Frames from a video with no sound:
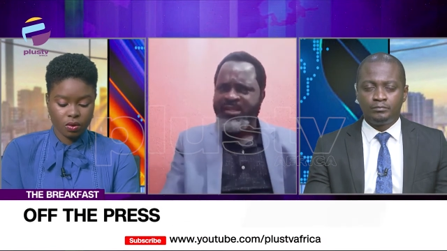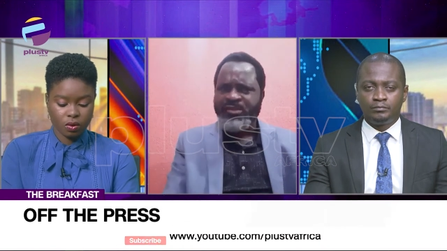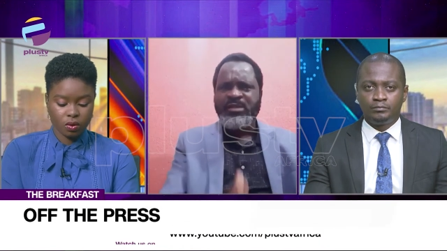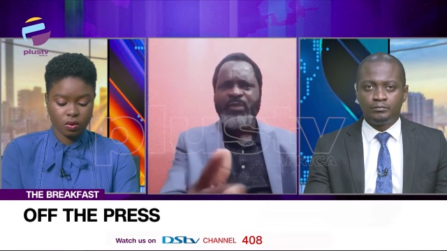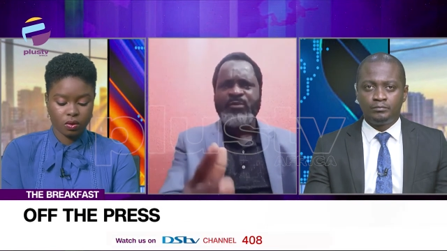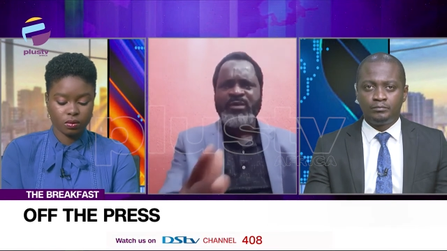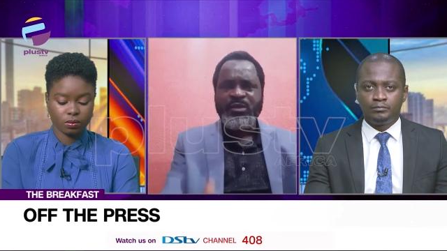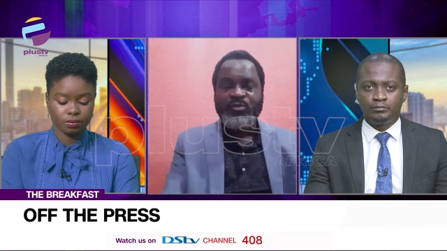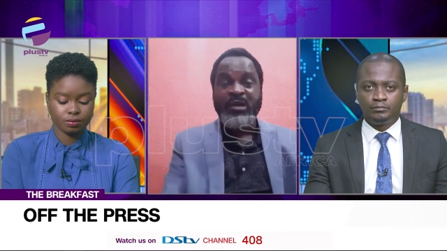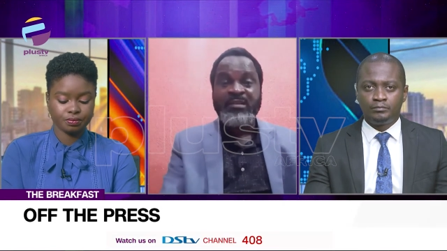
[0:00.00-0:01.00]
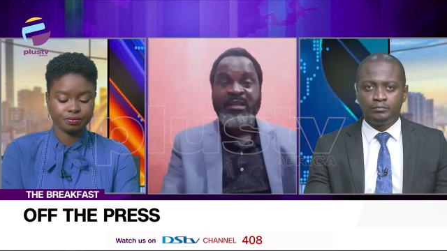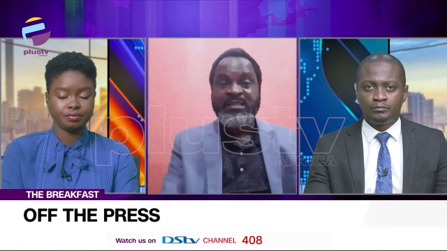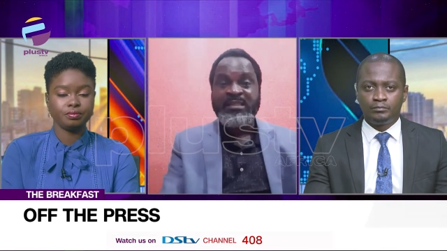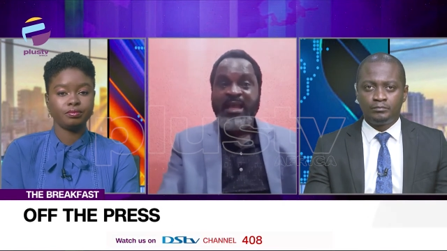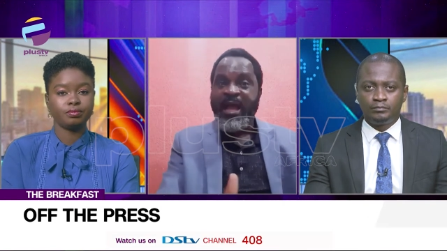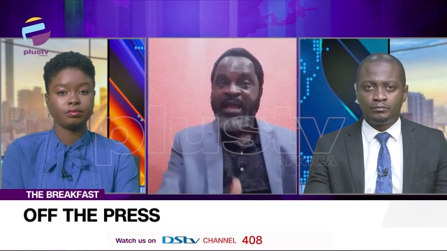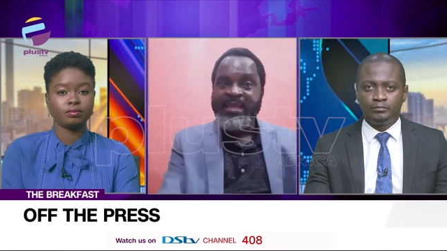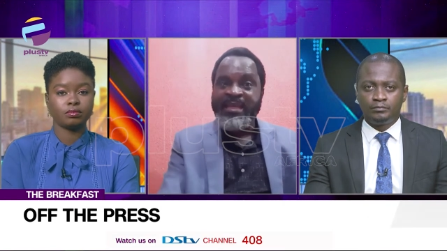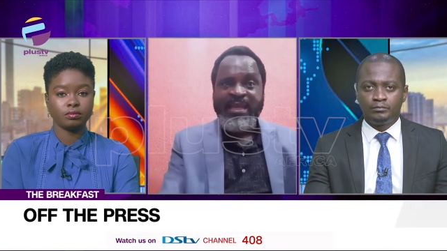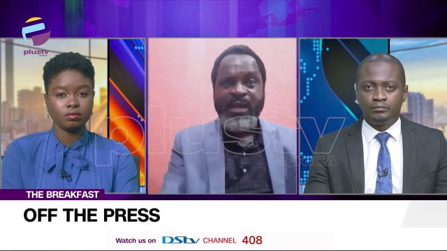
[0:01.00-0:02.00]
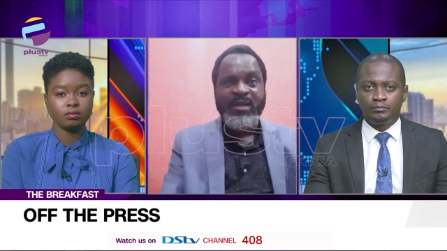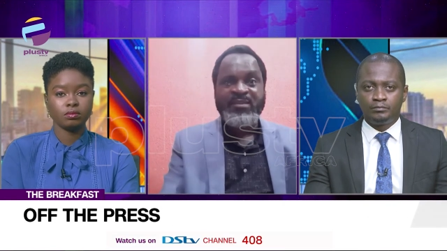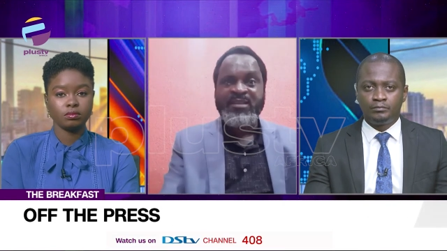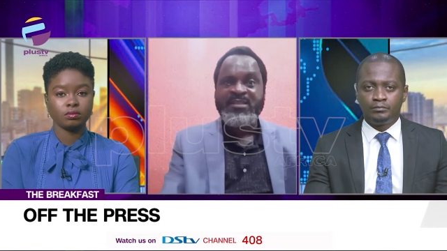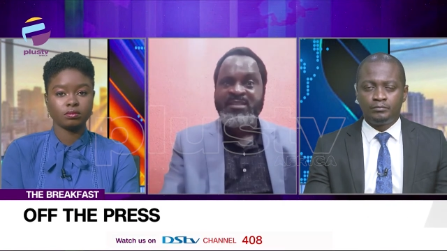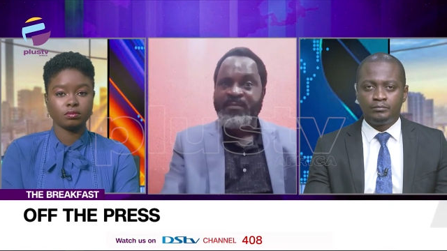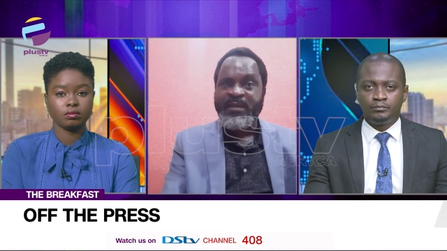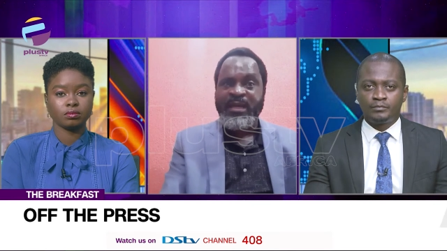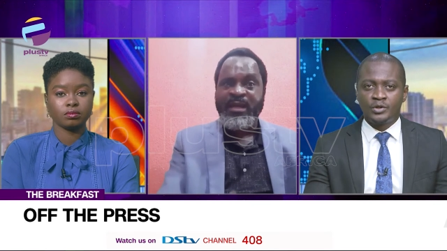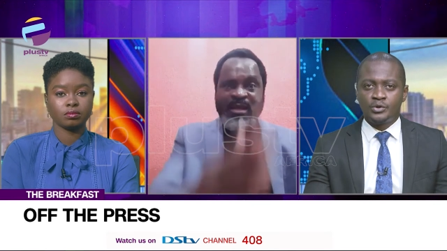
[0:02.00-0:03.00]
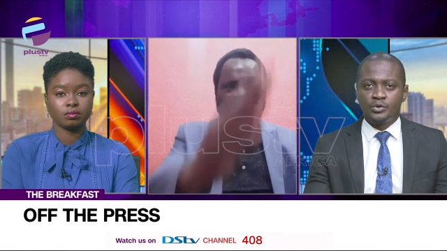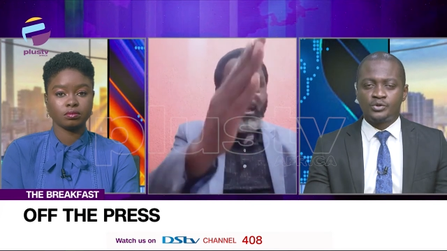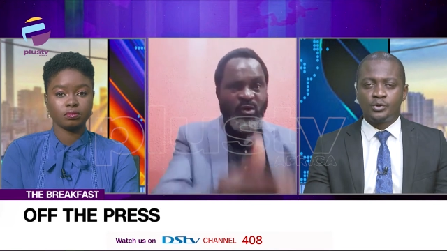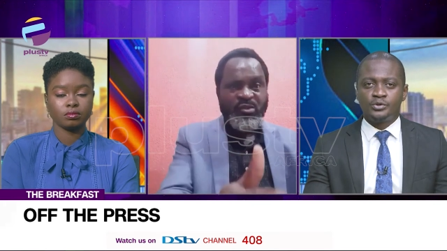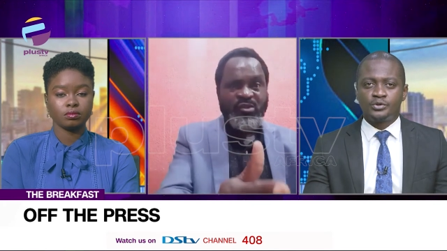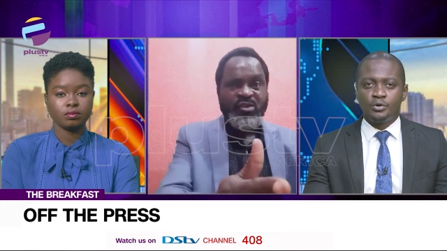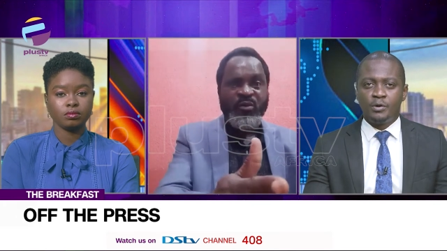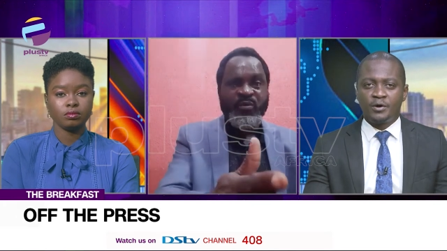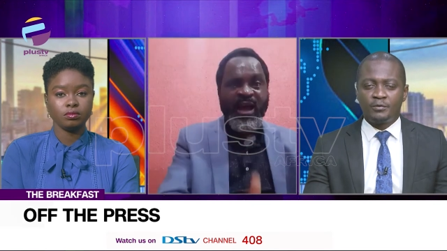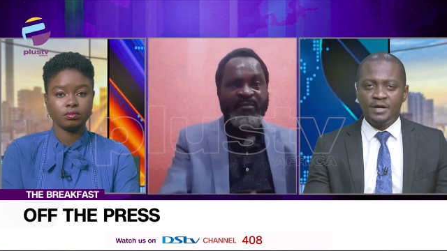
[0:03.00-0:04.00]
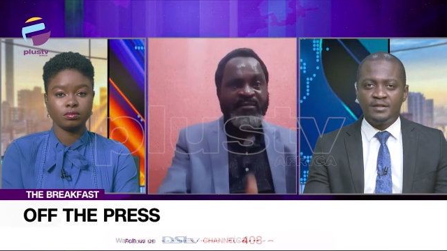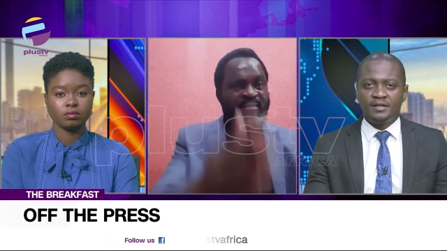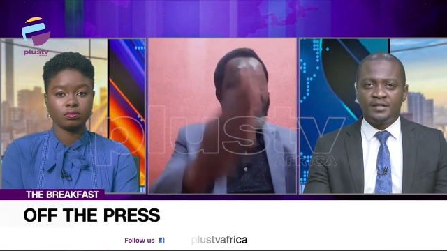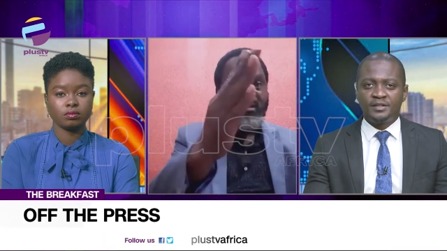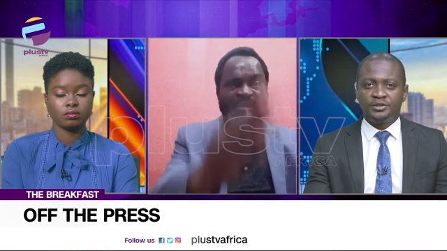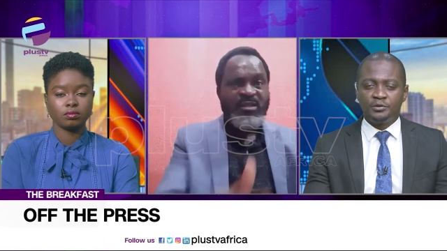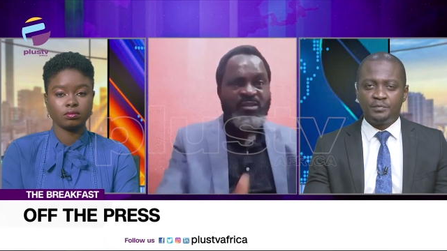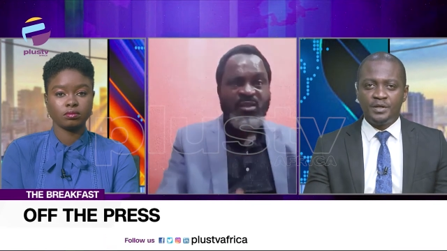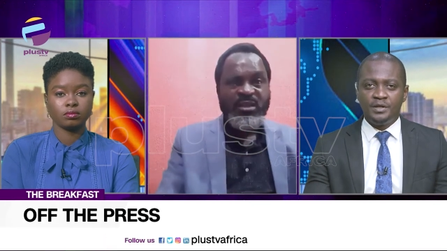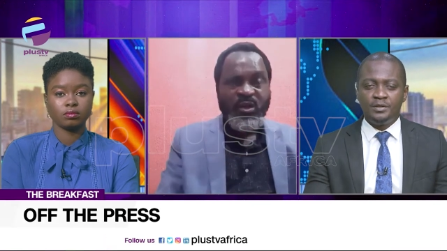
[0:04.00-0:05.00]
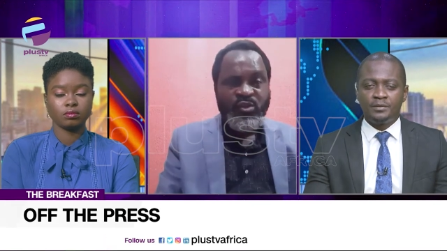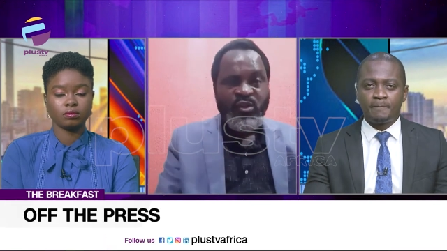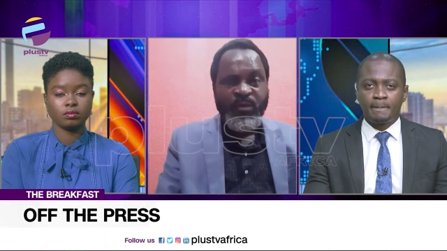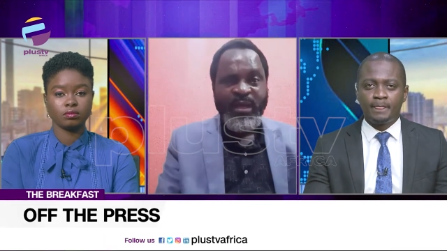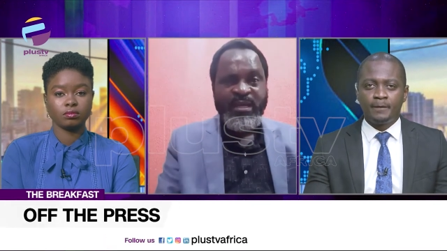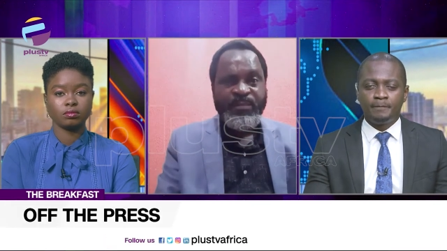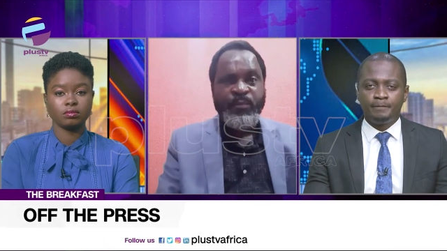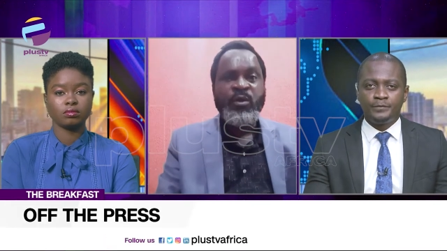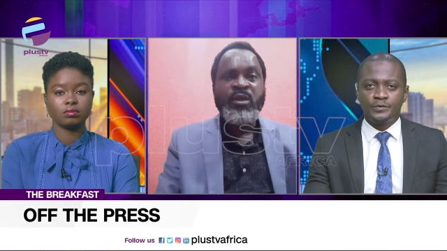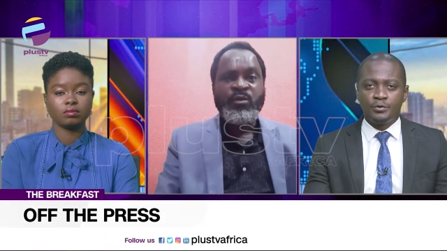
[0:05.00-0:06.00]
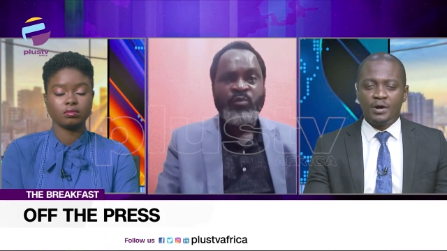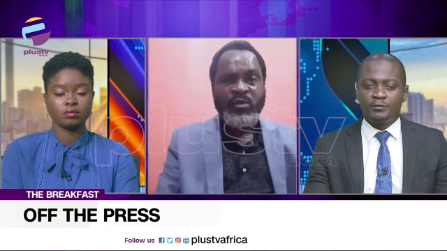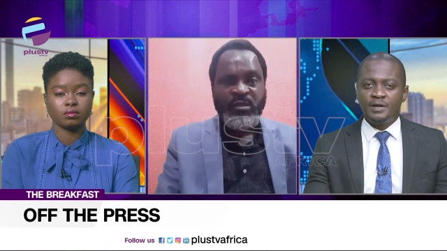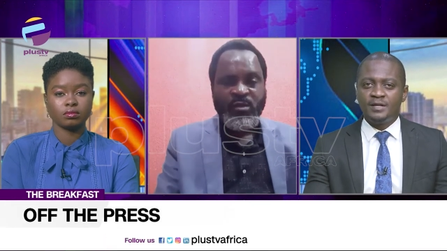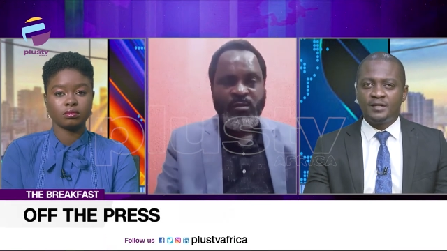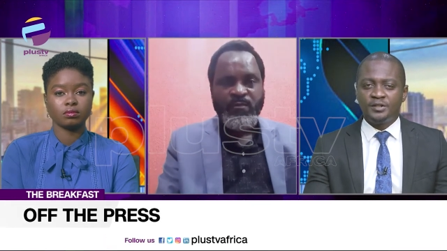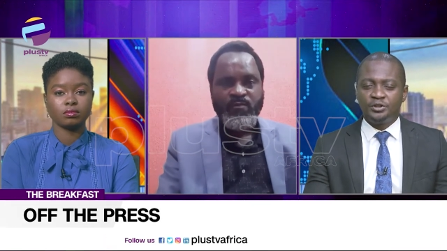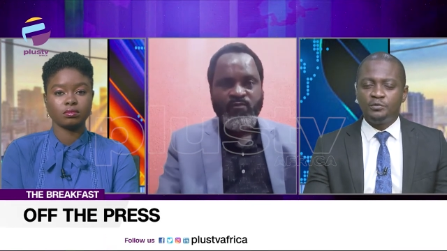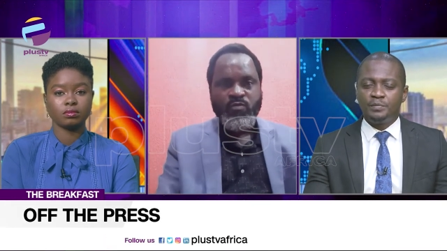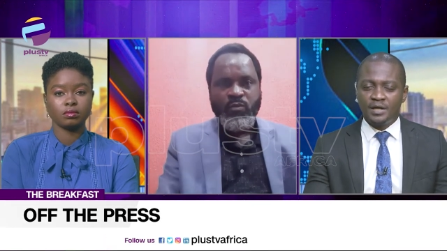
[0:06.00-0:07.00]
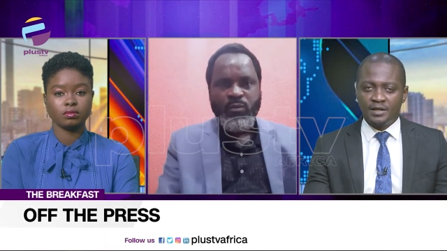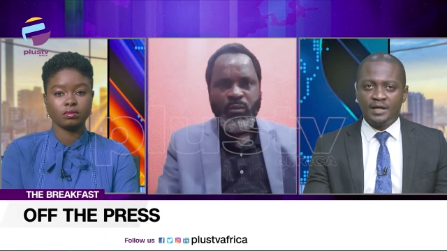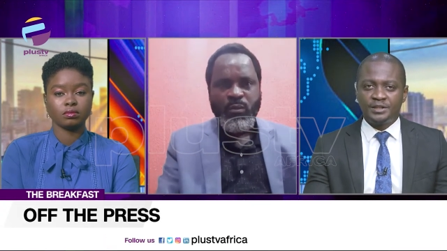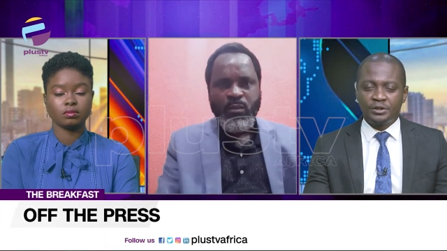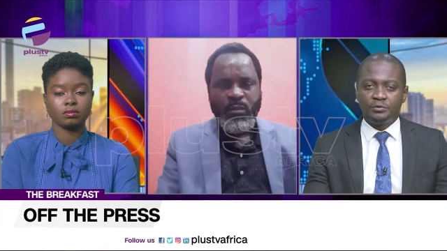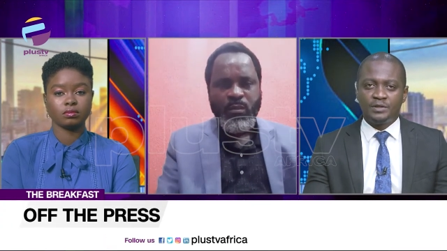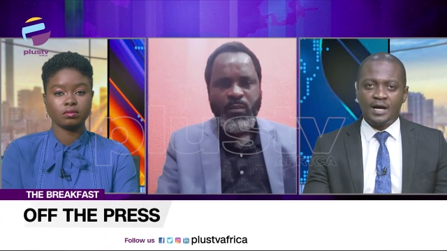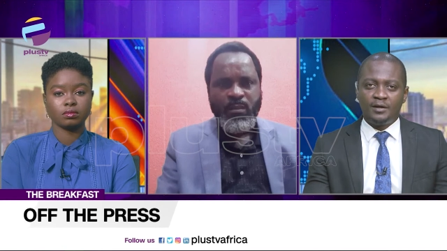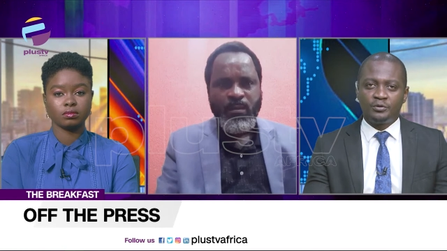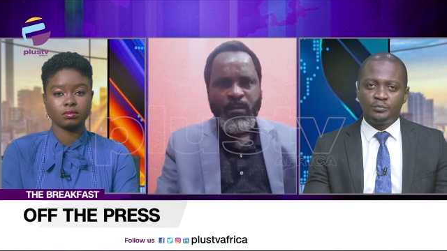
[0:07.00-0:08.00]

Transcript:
Speaker 1: that we need to address, and the earlier we address it, the better. So, the so, so you agree that there should be. The,
Speaker 2: so you agree that there should be a national dialogue to